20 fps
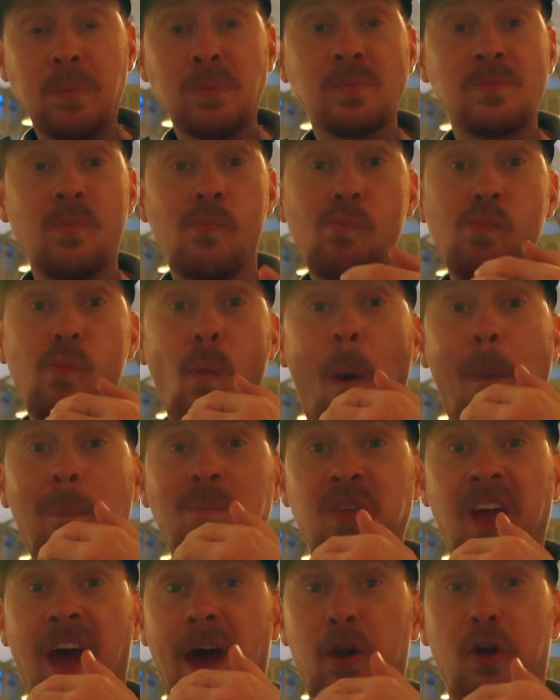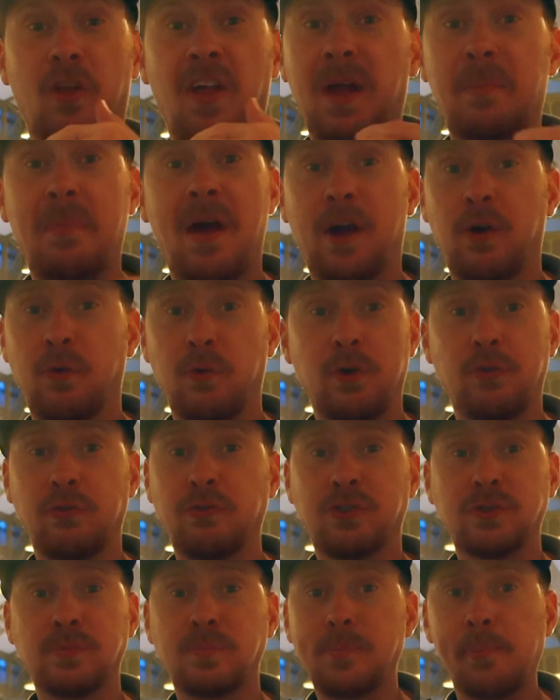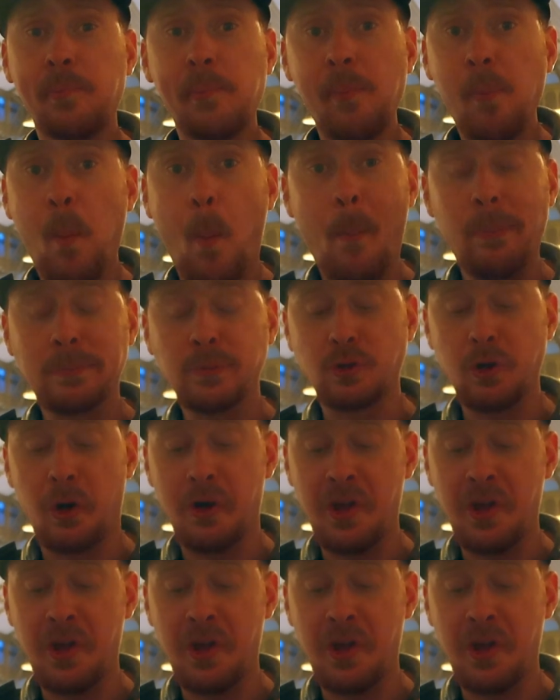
I don't like macaroons. So,